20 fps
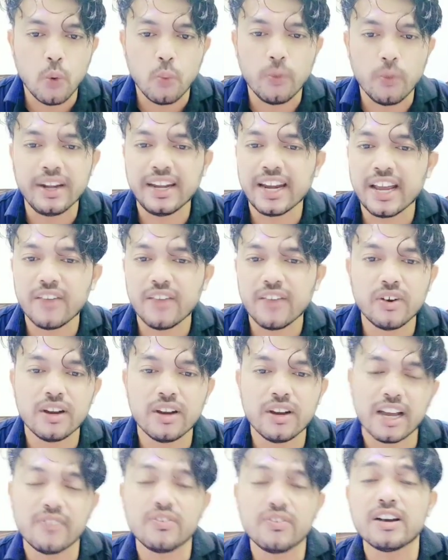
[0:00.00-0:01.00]
We never
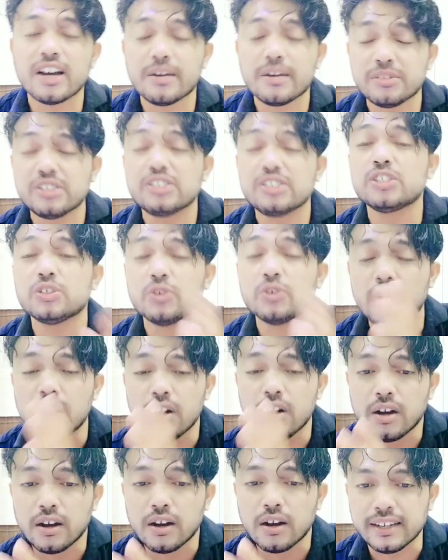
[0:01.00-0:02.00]
ever able to
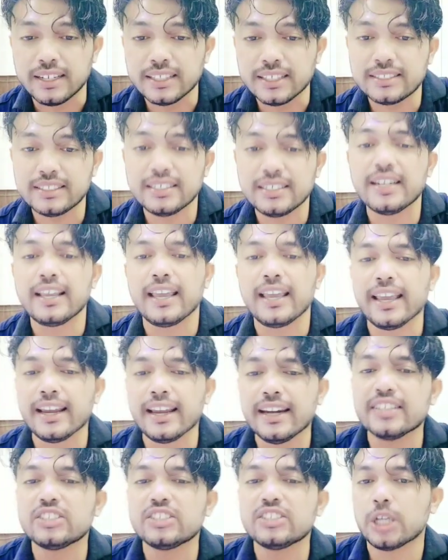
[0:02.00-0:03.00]
listen
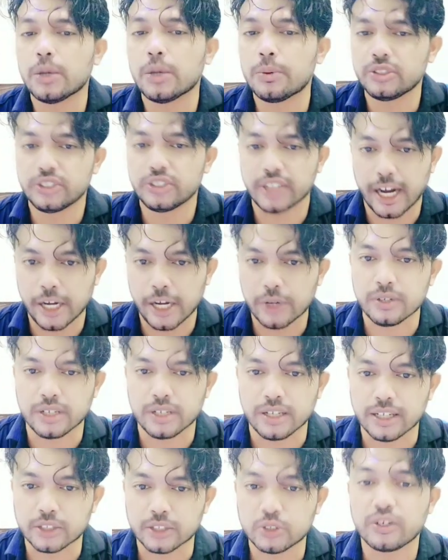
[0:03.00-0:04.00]
English in our childhood era.